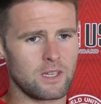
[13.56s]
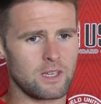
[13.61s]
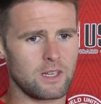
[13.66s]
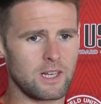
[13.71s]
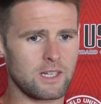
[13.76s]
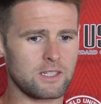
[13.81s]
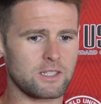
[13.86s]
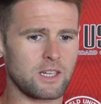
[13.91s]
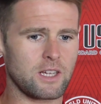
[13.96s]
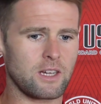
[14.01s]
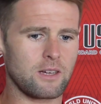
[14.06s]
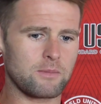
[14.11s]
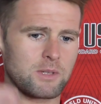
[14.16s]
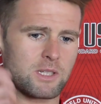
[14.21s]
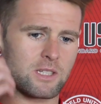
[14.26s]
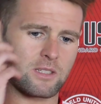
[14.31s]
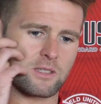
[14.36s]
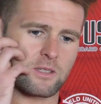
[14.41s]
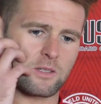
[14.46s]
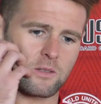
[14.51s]
It does, yeah. I
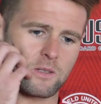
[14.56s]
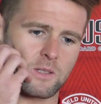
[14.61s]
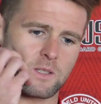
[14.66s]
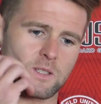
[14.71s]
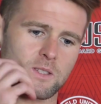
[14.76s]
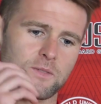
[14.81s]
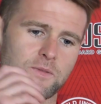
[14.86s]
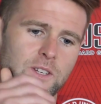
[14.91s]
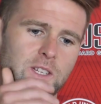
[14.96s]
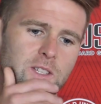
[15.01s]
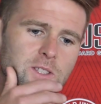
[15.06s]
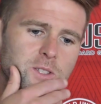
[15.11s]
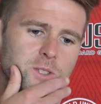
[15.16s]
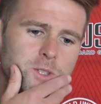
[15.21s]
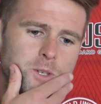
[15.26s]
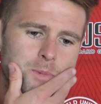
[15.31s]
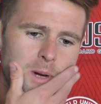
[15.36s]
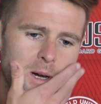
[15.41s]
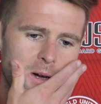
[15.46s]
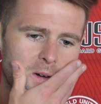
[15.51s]
mean, as soon as the fixtures
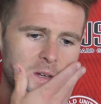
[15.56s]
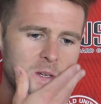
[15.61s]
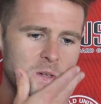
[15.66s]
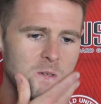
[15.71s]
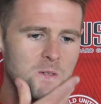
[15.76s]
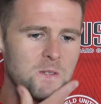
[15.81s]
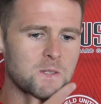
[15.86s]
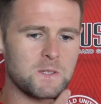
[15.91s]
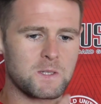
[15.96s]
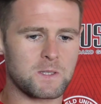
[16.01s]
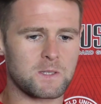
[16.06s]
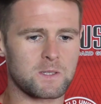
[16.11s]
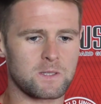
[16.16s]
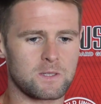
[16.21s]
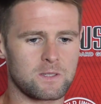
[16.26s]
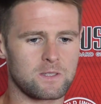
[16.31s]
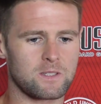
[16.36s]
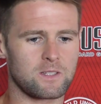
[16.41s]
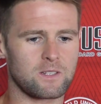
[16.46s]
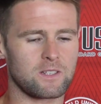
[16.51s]
come out, it was,
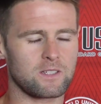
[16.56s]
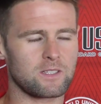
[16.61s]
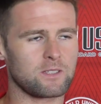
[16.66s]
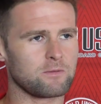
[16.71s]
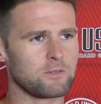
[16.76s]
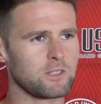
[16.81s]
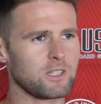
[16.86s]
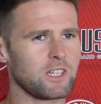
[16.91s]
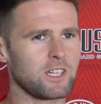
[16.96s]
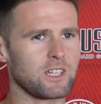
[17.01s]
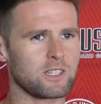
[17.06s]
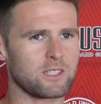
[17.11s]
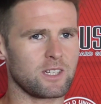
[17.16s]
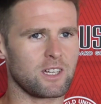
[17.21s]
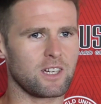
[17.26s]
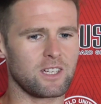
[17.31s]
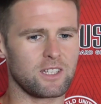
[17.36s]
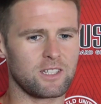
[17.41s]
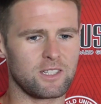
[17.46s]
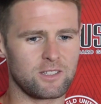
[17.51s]
you know, it's really
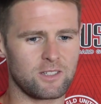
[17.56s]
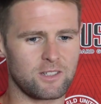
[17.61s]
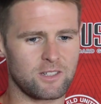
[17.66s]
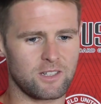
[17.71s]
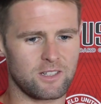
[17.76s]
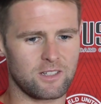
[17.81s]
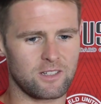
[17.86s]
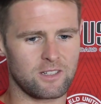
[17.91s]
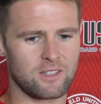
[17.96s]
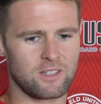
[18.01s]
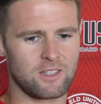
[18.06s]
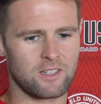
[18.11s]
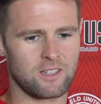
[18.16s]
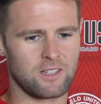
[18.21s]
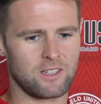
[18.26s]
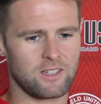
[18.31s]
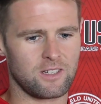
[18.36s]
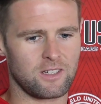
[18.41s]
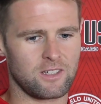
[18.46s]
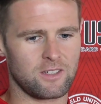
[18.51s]
exciting. You look at,
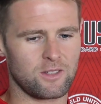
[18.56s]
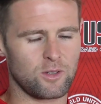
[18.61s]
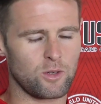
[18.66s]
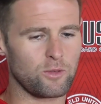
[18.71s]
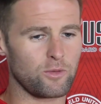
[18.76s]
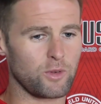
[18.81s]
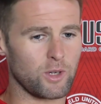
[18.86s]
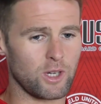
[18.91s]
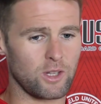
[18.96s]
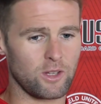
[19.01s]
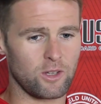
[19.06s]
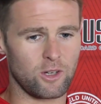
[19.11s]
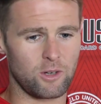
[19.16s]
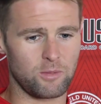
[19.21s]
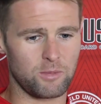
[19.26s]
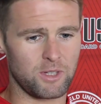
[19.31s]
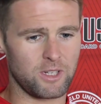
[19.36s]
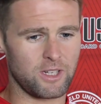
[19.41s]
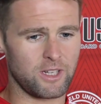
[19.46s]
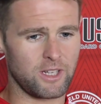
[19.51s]
you know, who've we got the
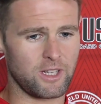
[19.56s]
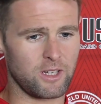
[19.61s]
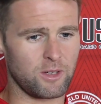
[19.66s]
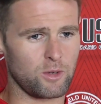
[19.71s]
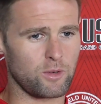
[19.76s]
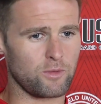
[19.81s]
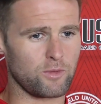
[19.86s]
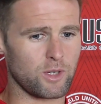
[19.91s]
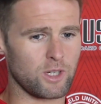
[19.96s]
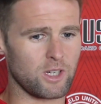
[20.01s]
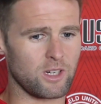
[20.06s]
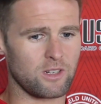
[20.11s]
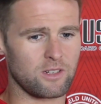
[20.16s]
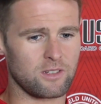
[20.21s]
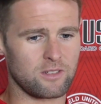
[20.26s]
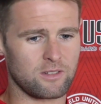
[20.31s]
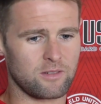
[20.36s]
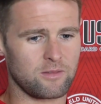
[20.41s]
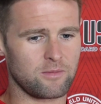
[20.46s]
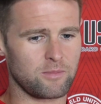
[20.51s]
opening day, who've we
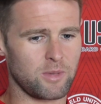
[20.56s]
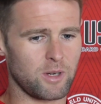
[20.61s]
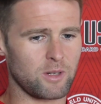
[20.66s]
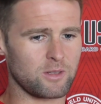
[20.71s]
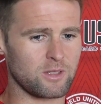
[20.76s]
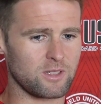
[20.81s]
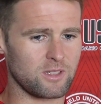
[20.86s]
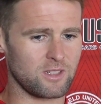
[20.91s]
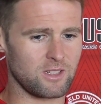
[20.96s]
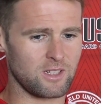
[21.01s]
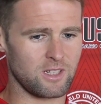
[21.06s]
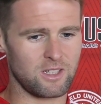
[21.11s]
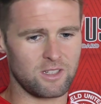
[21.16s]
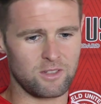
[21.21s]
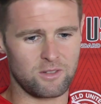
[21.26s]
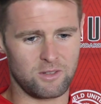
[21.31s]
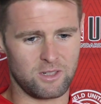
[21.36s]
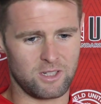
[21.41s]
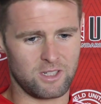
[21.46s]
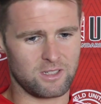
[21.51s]
got Boxing Day,
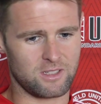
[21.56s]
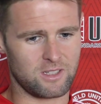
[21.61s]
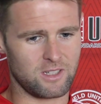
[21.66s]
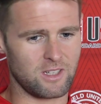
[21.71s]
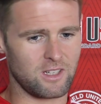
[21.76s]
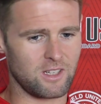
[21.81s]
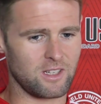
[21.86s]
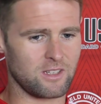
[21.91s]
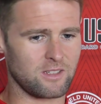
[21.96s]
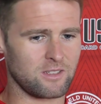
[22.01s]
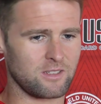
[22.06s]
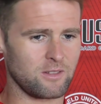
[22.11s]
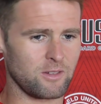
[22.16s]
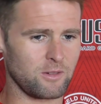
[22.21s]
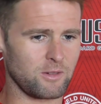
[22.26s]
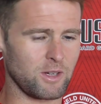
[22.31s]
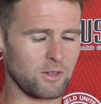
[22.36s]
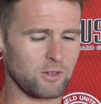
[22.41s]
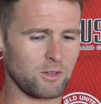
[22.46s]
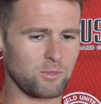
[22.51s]
New Year's Day,
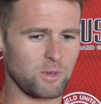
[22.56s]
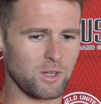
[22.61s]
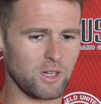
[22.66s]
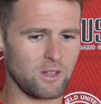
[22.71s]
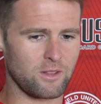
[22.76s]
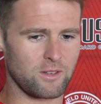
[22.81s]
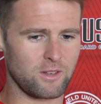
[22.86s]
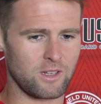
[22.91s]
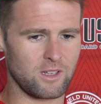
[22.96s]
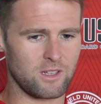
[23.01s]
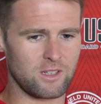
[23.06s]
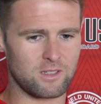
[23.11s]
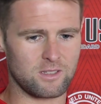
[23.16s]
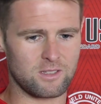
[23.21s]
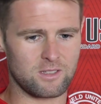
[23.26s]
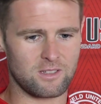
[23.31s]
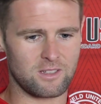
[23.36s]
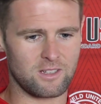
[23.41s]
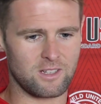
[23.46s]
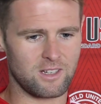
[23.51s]
around your
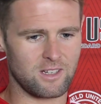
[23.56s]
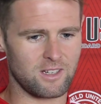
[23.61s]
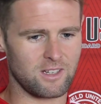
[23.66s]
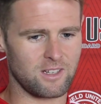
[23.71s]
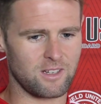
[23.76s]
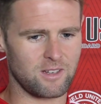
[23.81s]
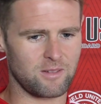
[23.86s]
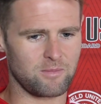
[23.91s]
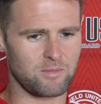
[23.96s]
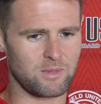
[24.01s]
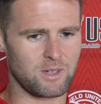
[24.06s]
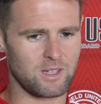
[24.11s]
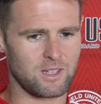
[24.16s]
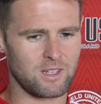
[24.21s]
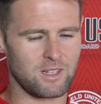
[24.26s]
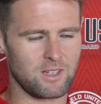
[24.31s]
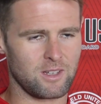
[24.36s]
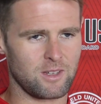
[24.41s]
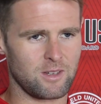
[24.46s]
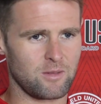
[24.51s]
birthdays.
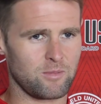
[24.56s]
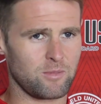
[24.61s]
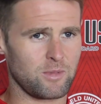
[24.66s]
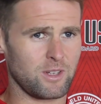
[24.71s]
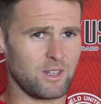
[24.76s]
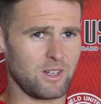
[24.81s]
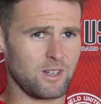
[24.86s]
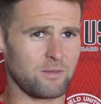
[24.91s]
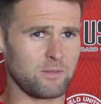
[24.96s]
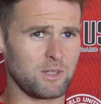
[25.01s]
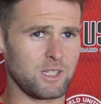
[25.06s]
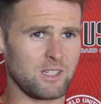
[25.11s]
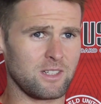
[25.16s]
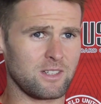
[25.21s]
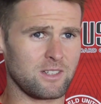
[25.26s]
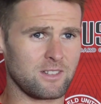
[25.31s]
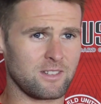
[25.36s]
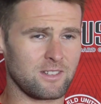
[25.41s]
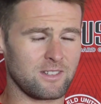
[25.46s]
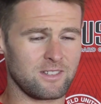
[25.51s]
But no, I mean,